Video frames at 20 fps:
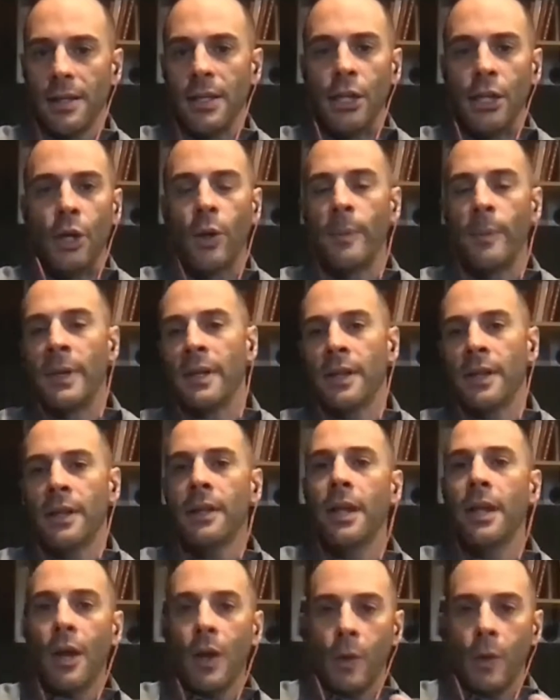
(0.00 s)
know i mean
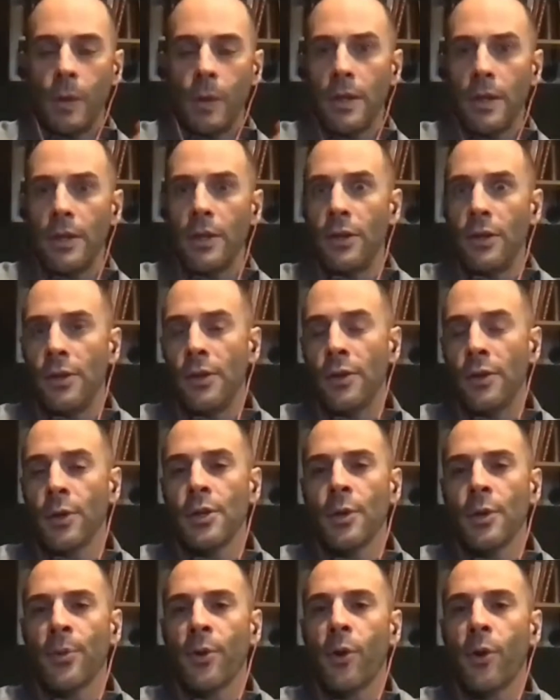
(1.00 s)
it, your
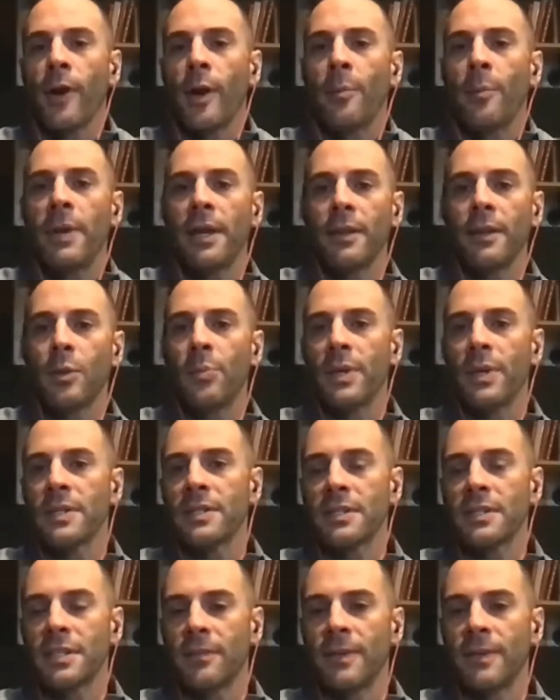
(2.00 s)
your program being the
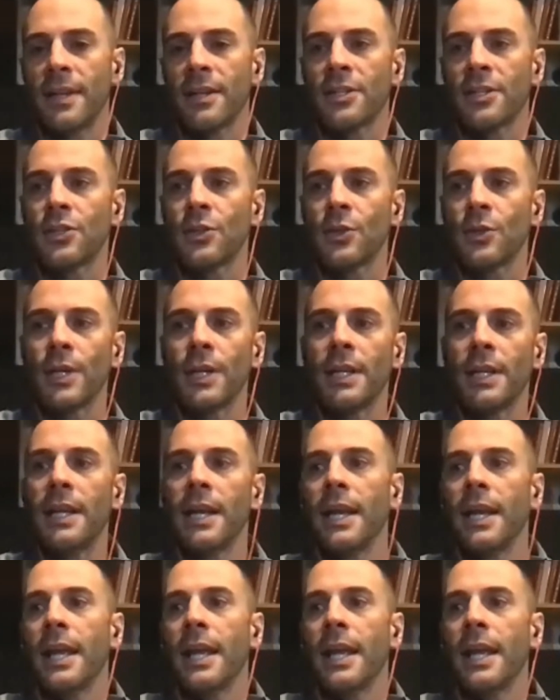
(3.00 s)
business of dentistry